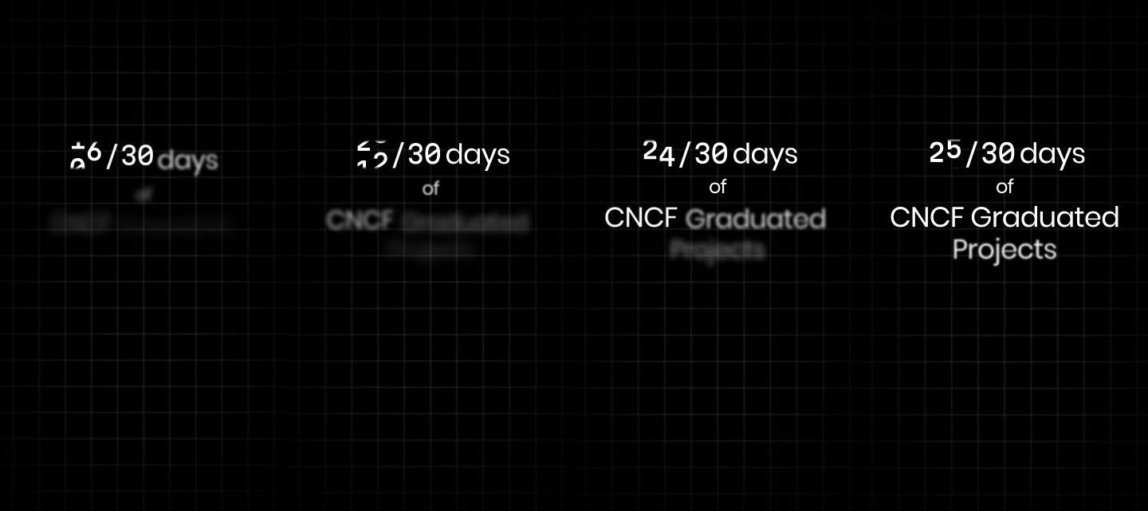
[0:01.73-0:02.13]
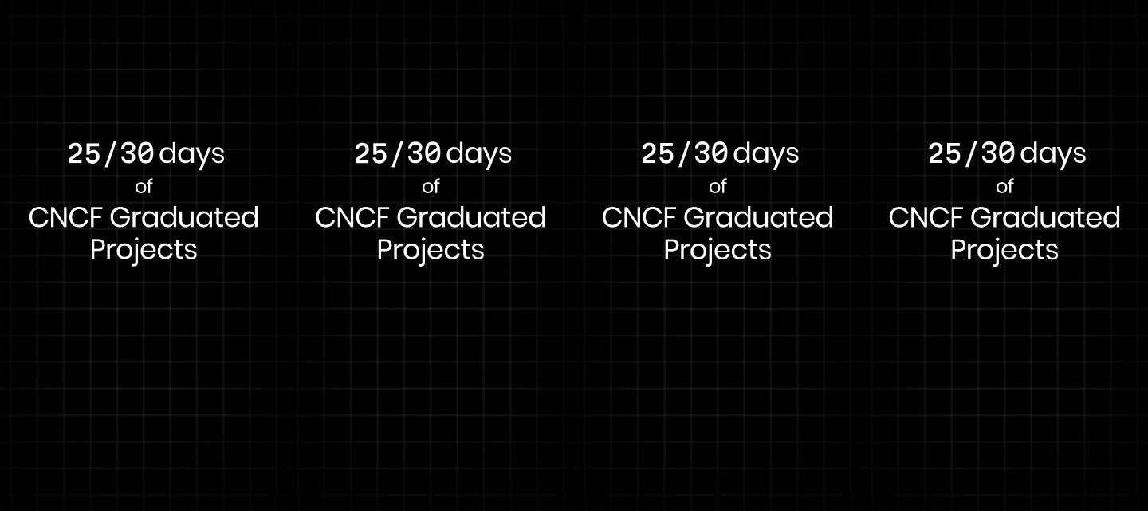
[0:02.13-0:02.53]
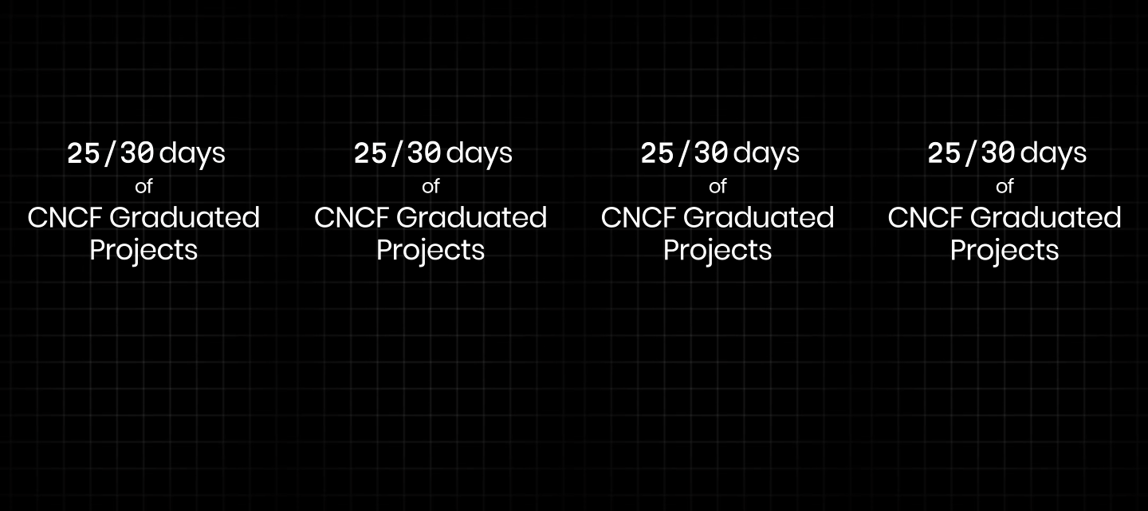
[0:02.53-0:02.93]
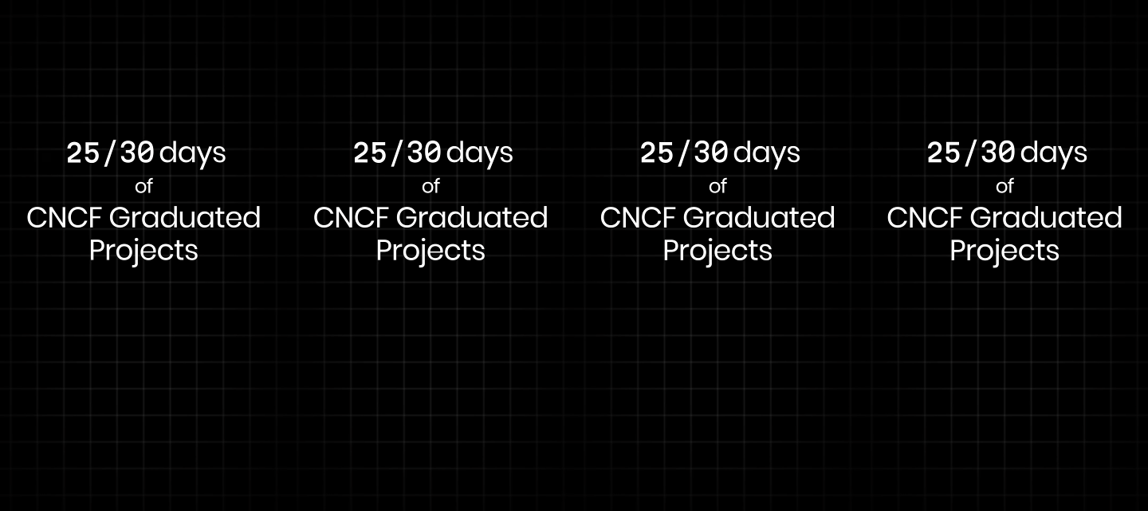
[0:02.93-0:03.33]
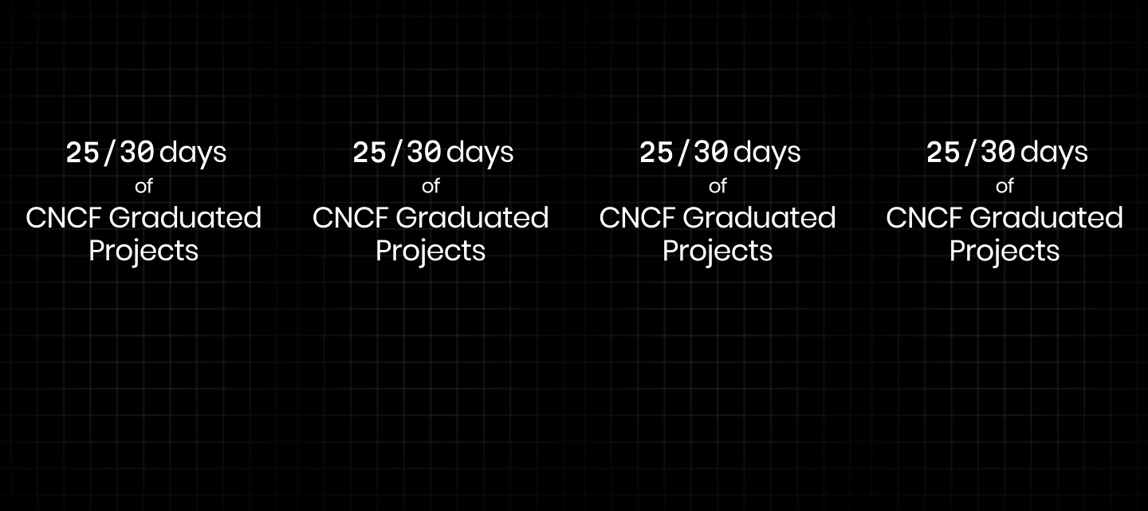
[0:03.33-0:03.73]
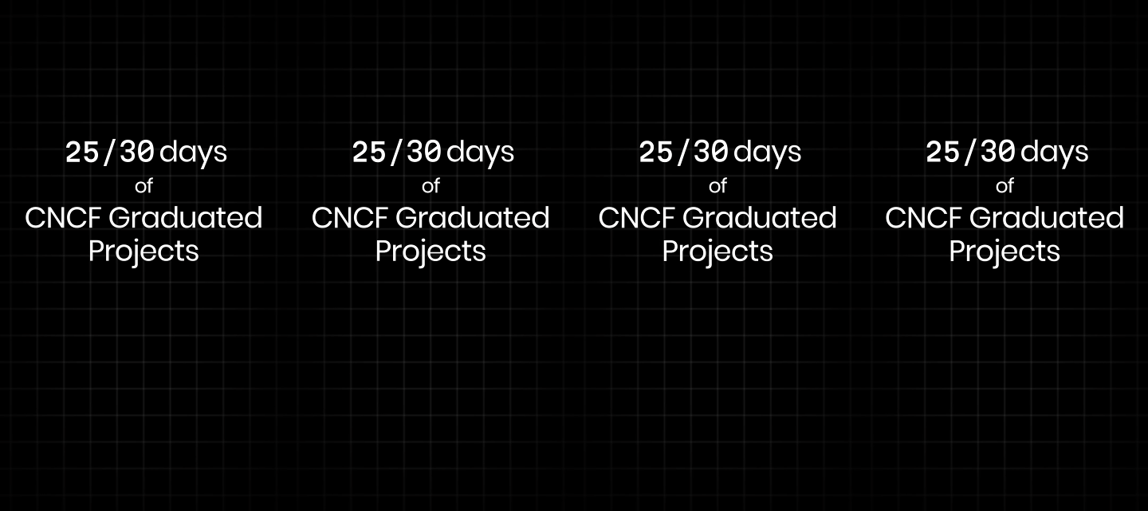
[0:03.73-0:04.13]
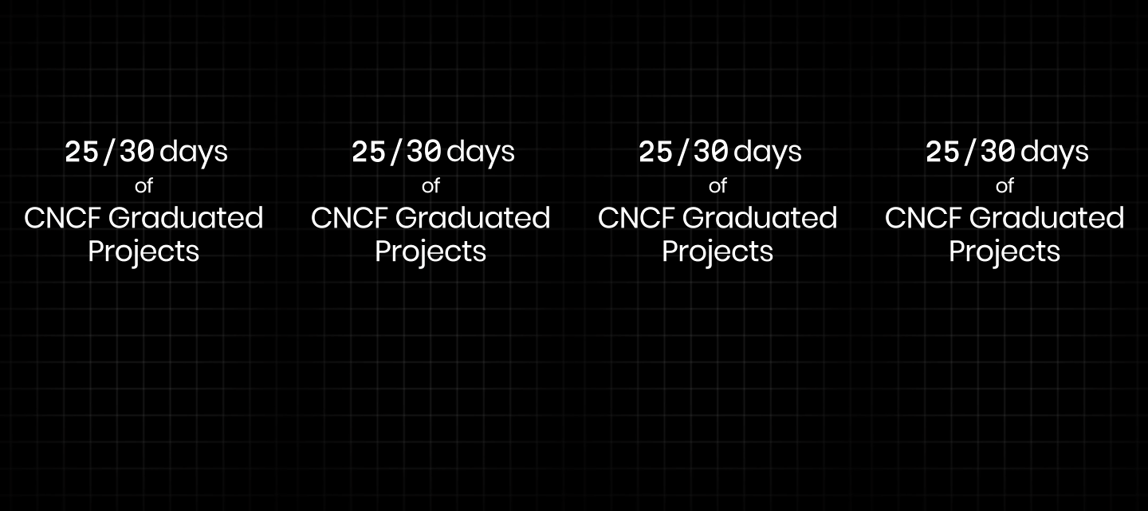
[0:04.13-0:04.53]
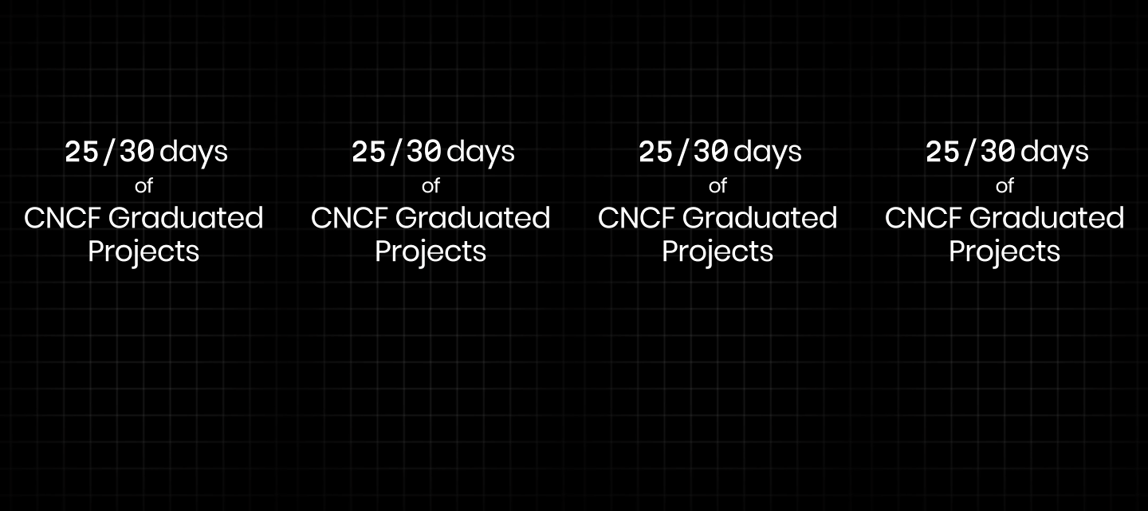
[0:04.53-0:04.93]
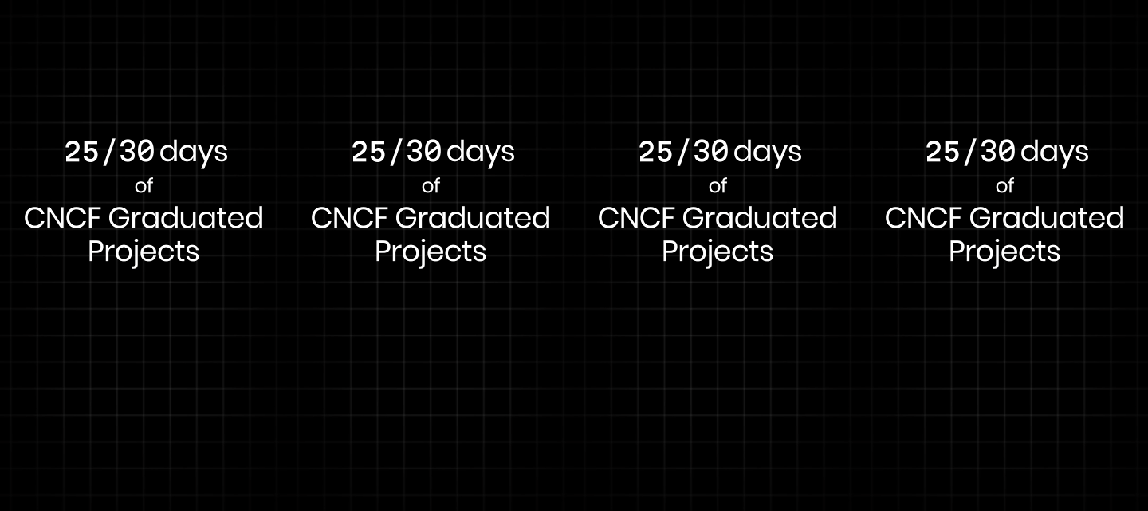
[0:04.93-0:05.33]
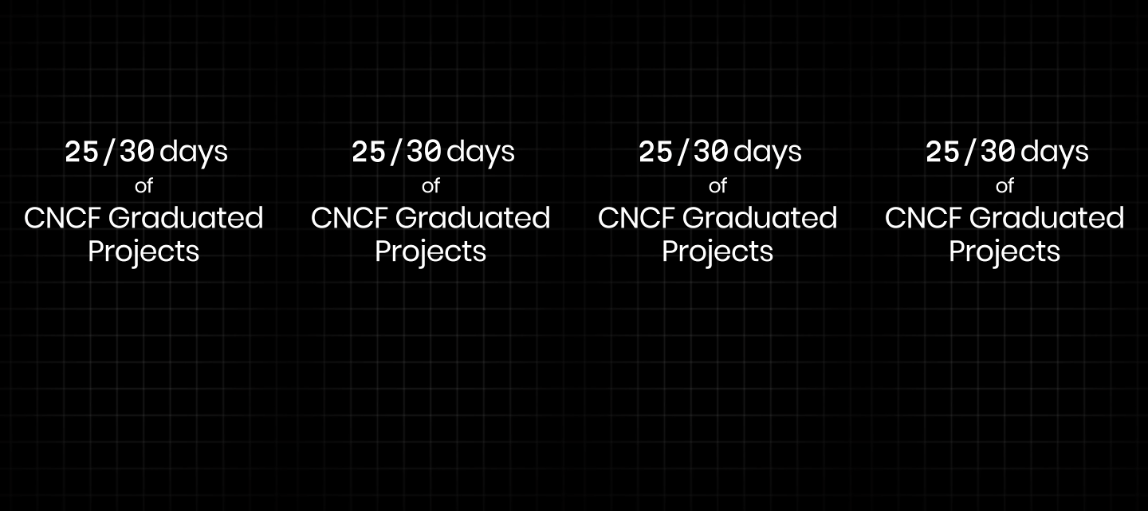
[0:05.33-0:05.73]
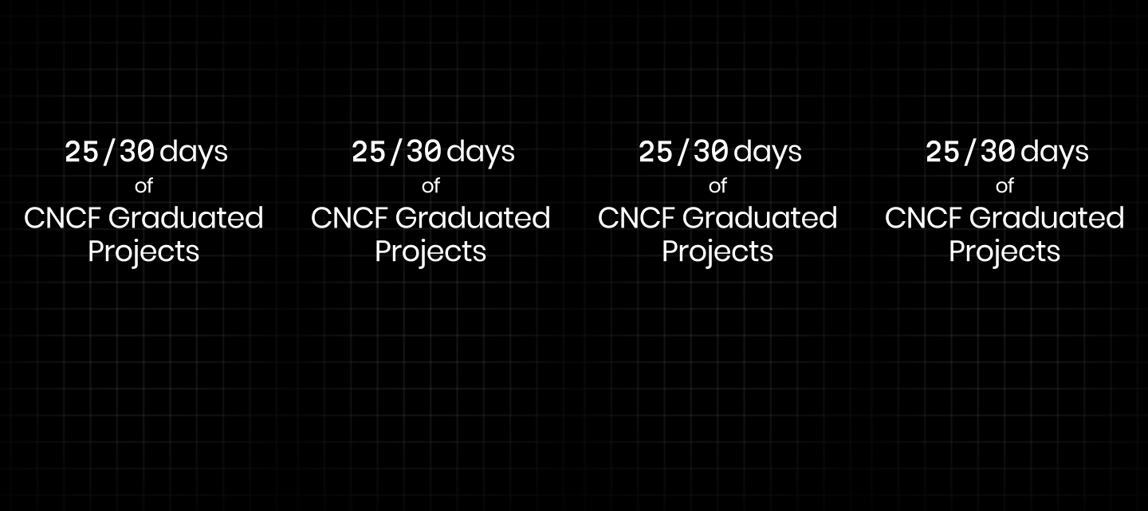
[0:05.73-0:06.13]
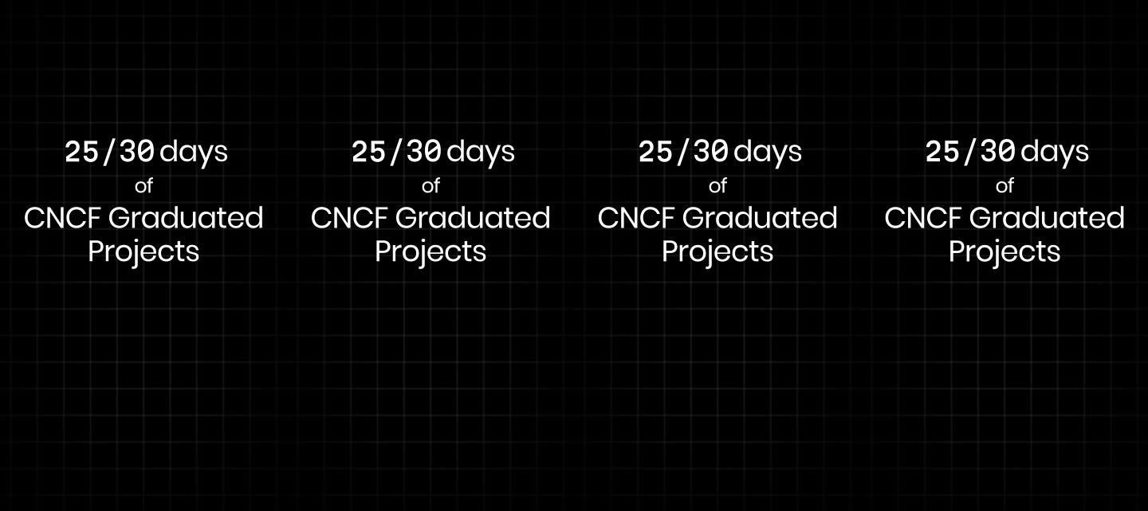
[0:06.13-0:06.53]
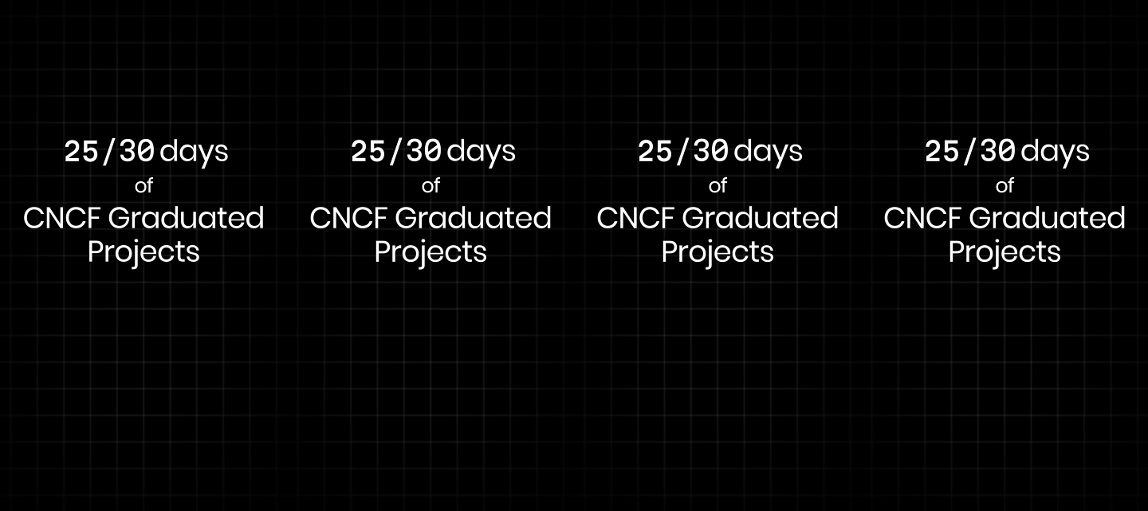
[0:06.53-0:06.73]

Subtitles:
(no speaker visible)